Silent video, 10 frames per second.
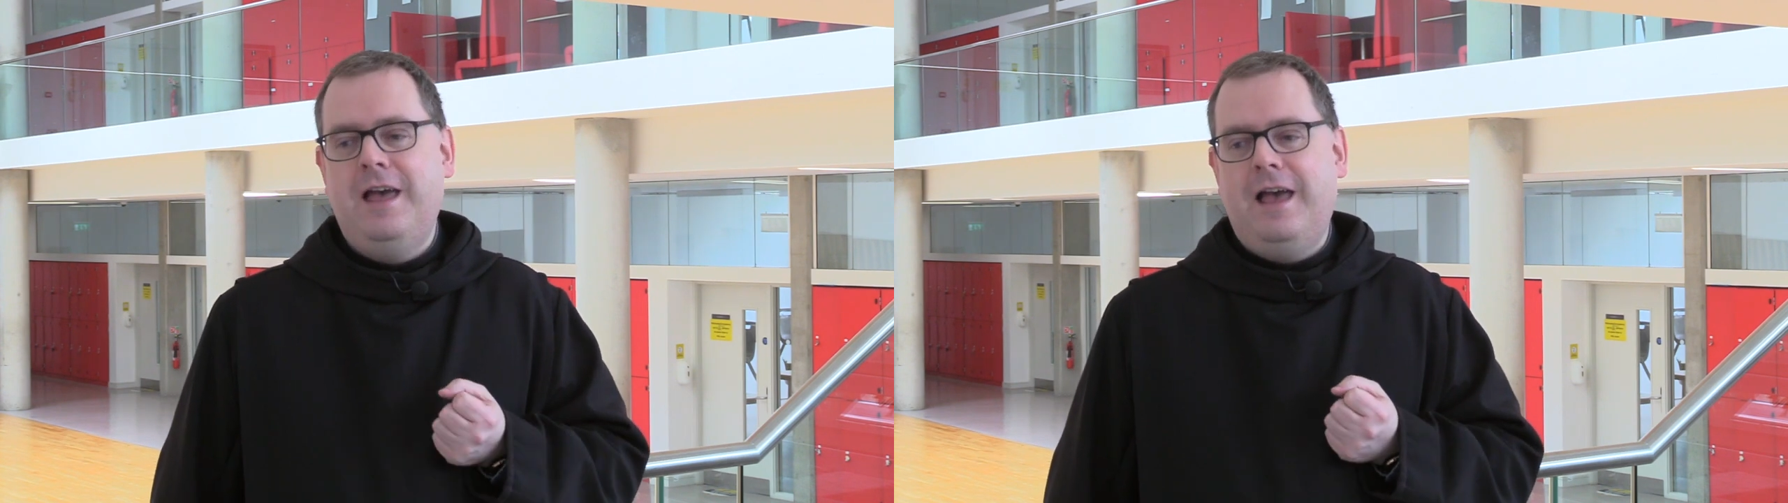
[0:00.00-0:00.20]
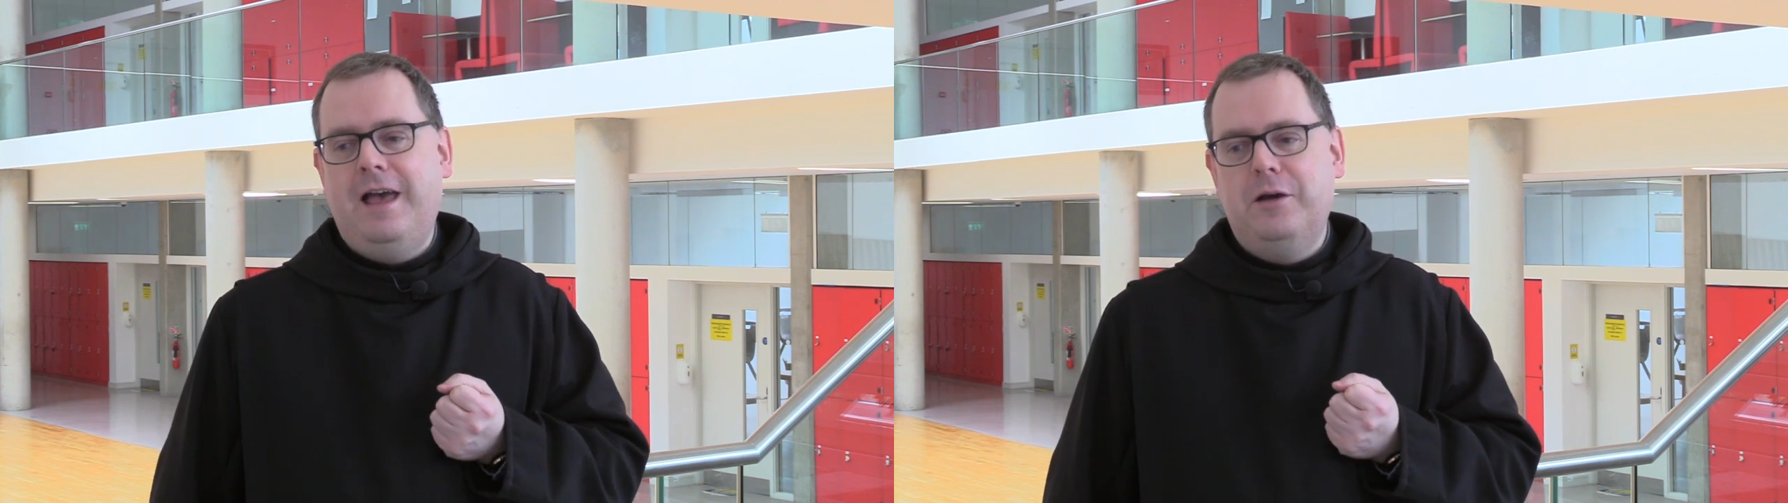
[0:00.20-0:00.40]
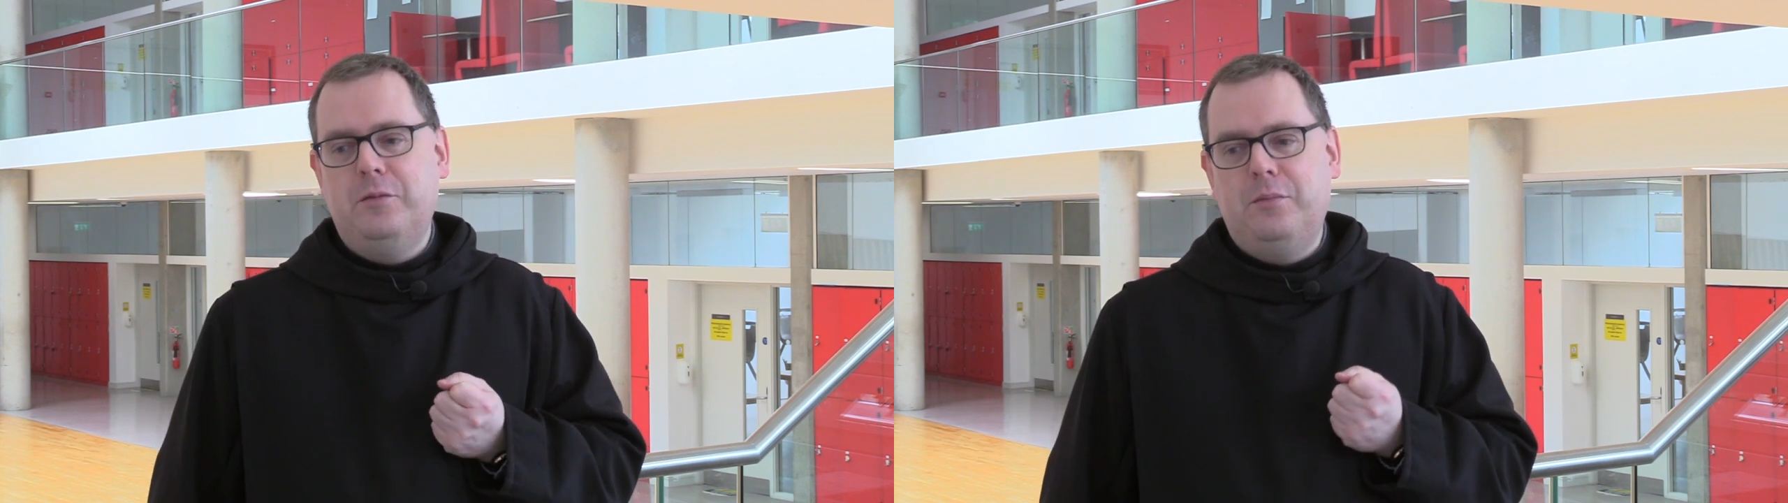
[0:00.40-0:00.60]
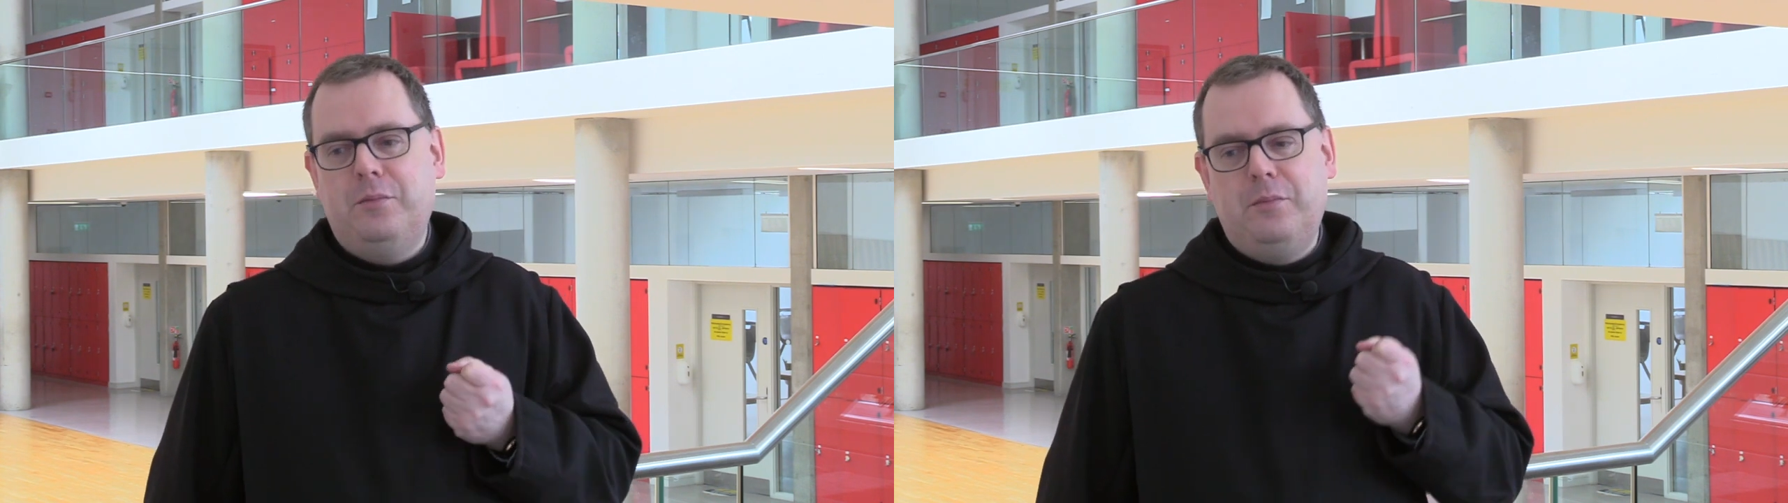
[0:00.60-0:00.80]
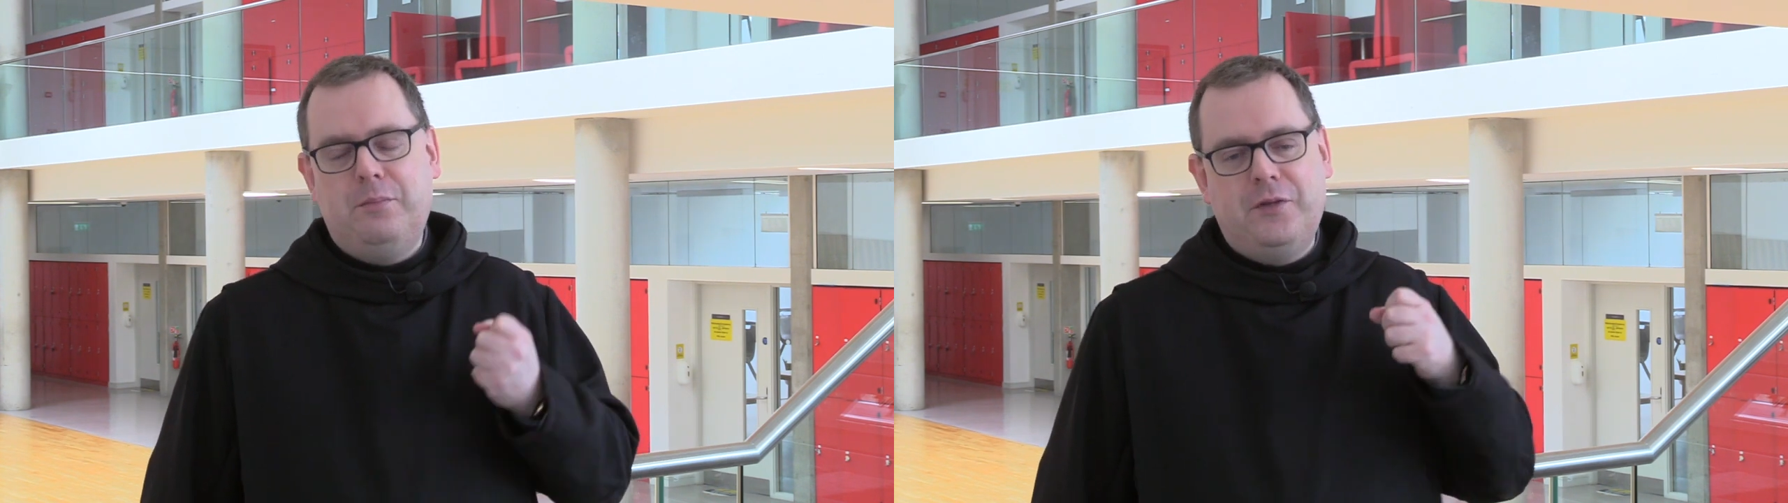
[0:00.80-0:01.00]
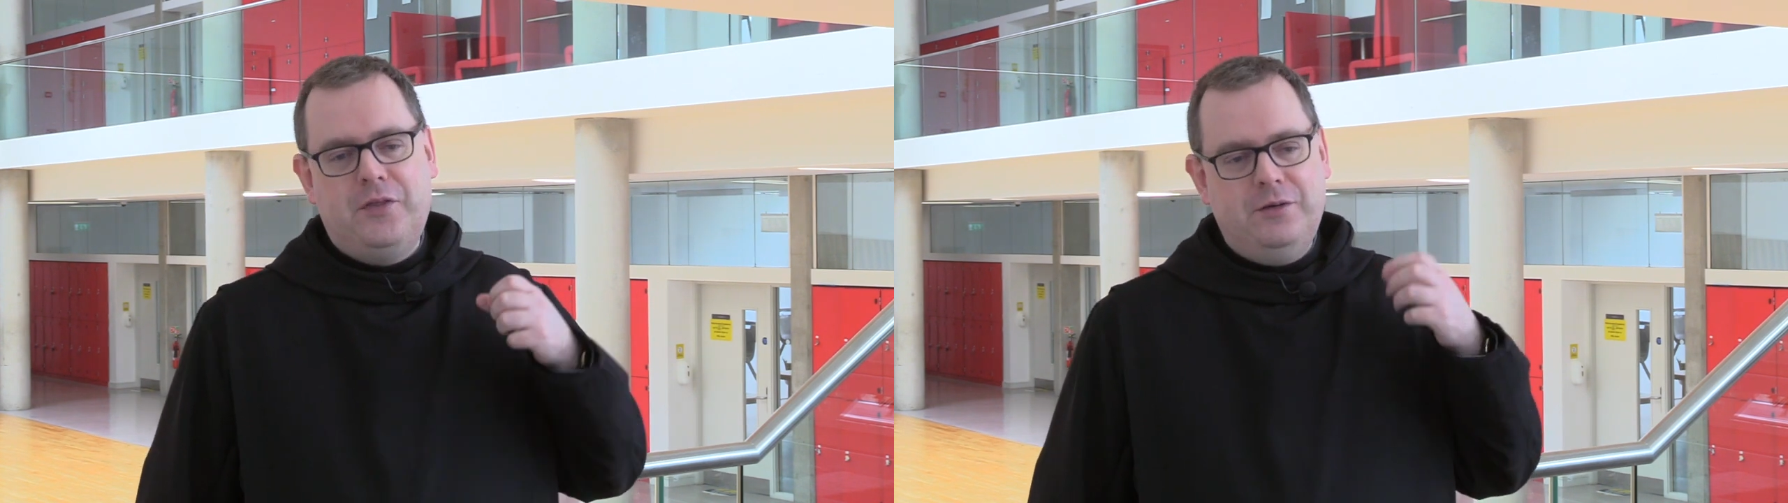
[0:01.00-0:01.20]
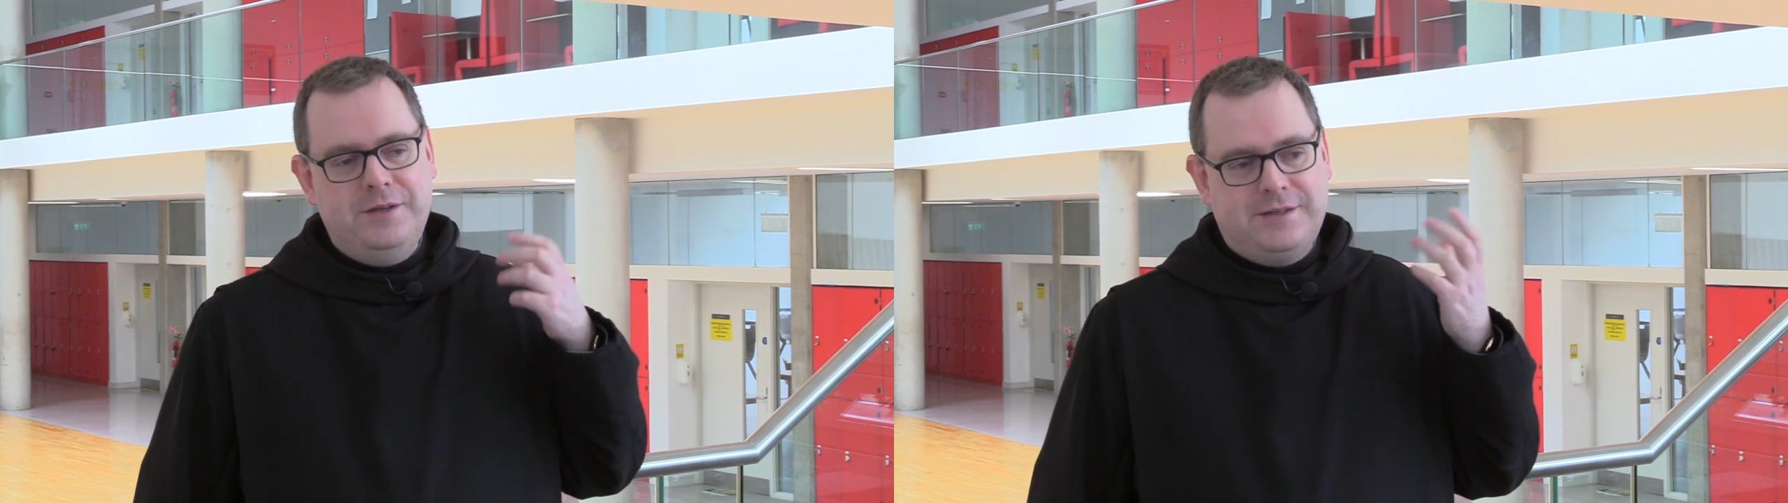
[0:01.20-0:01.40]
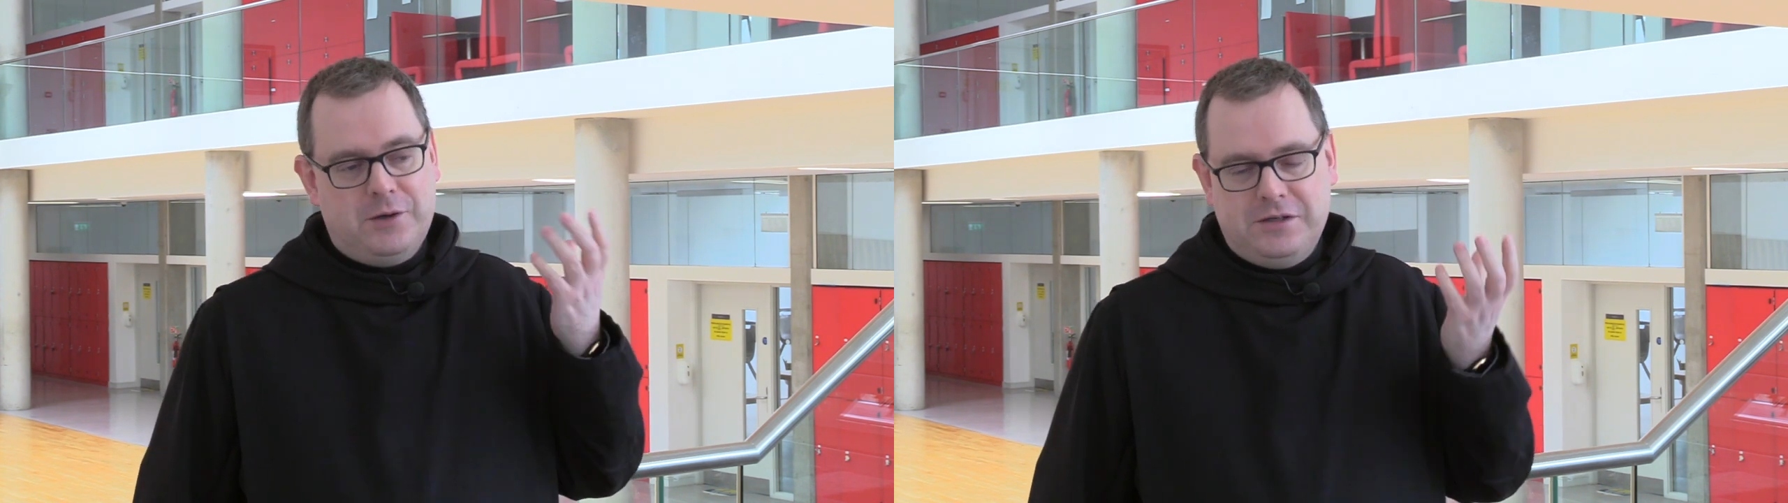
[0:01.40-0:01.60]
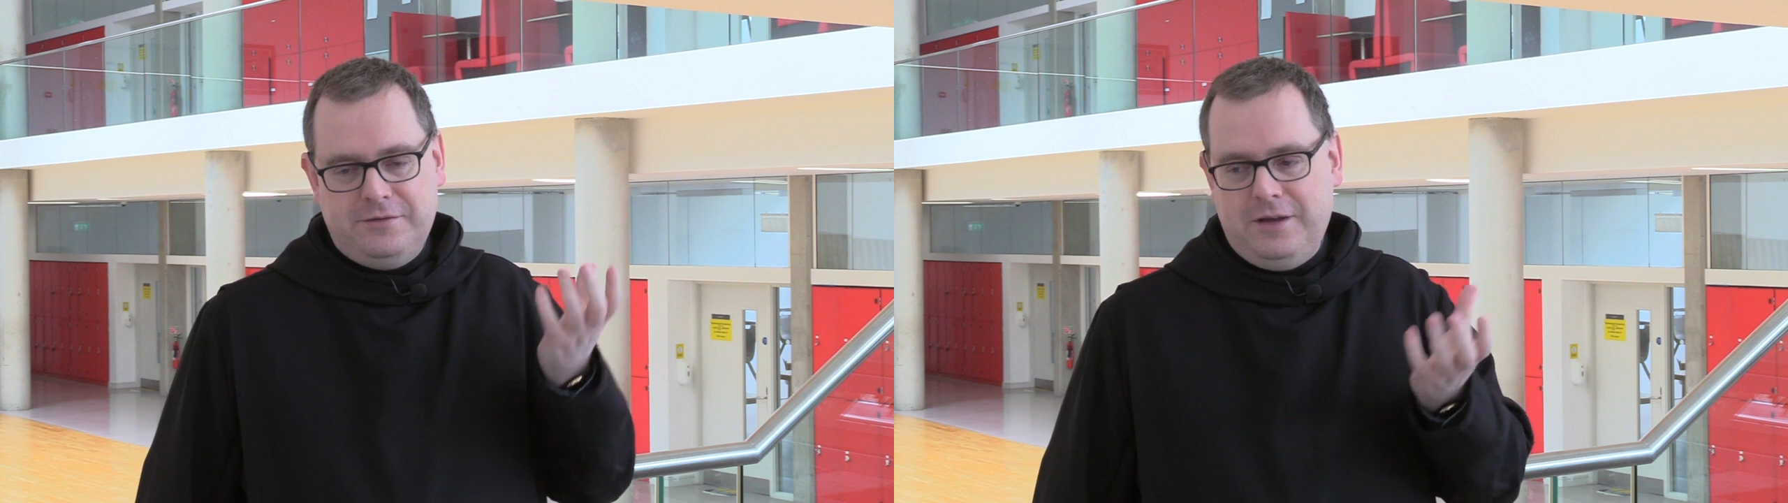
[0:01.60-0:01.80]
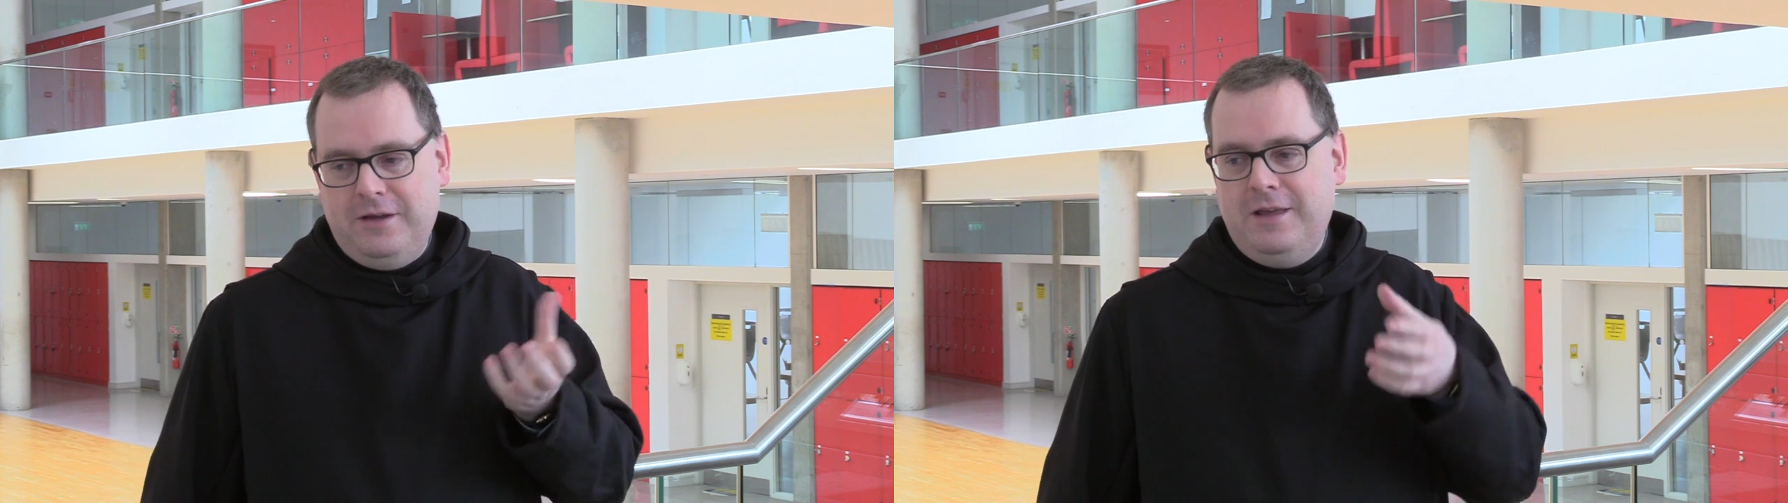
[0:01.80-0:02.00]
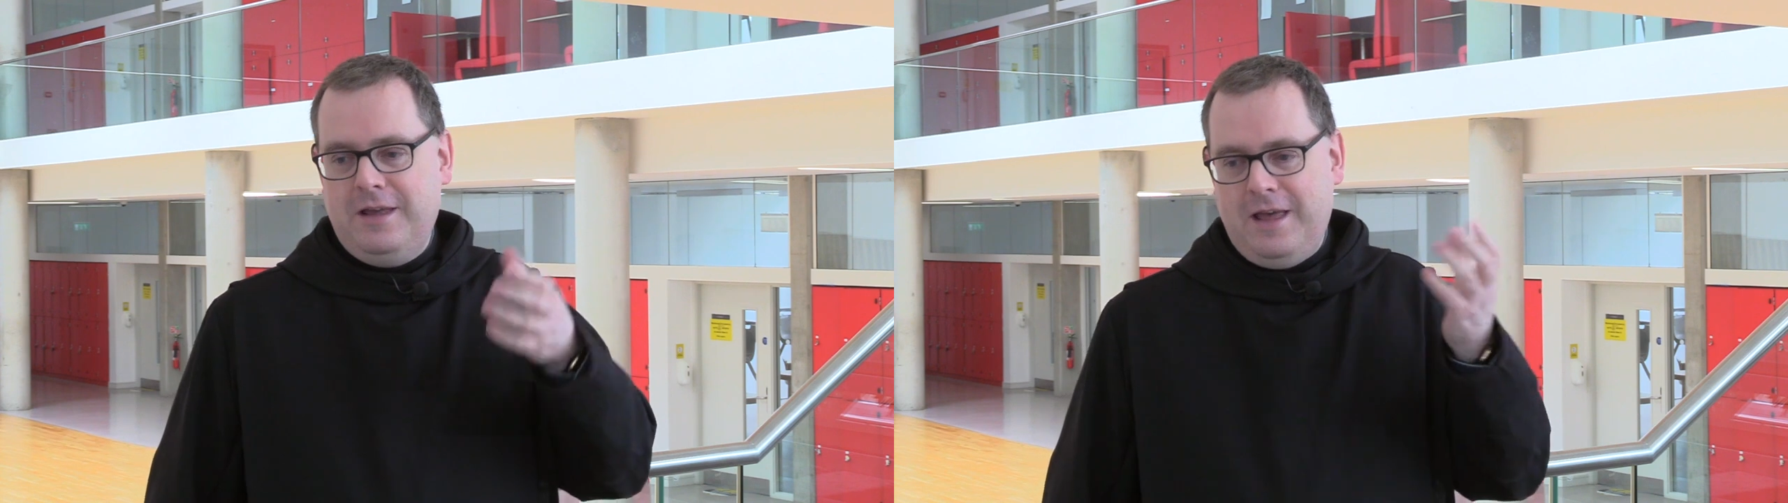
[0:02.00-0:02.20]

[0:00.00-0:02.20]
But there is sort of a